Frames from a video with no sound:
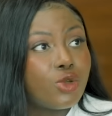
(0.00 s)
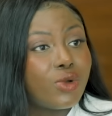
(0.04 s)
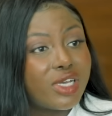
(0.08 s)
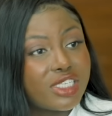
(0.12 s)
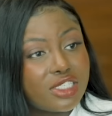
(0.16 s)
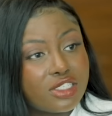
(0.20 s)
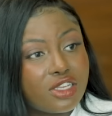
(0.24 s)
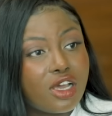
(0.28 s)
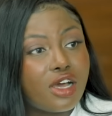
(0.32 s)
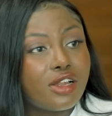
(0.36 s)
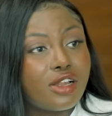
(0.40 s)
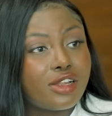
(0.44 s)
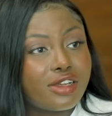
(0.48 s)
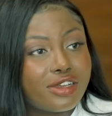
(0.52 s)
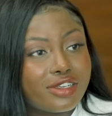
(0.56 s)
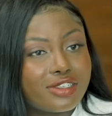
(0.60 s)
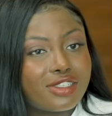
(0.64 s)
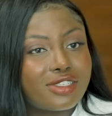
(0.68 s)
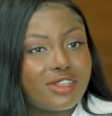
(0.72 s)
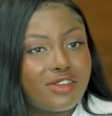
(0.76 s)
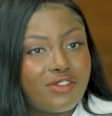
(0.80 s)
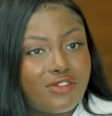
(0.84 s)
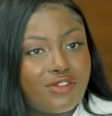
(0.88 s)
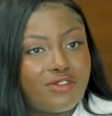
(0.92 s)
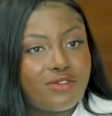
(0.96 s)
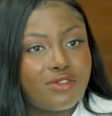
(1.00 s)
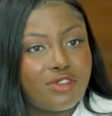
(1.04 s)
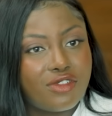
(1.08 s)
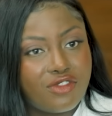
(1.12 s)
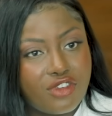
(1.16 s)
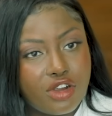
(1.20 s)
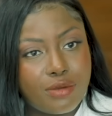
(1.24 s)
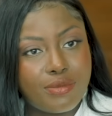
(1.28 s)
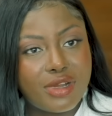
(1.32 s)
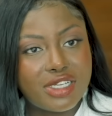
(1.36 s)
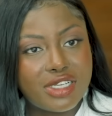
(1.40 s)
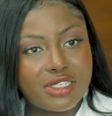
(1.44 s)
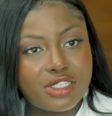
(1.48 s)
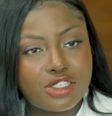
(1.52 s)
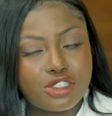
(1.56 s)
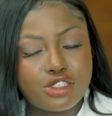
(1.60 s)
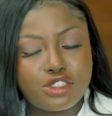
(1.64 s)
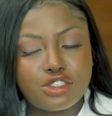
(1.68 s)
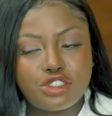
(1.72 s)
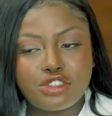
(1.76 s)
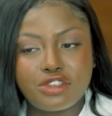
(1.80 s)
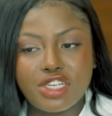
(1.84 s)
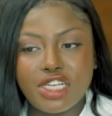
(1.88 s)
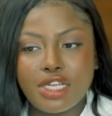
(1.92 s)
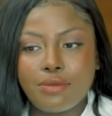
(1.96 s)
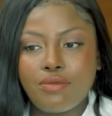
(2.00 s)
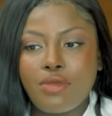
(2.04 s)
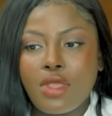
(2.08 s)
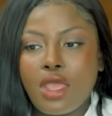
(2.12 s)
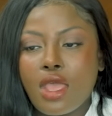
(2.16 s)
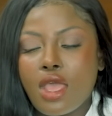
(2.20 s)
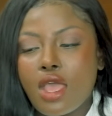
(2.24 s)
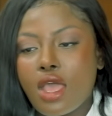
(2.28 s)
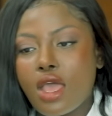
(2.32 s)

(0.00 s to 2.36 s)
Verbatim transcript: U S dollars oh, okay. for breast surgery. Okay.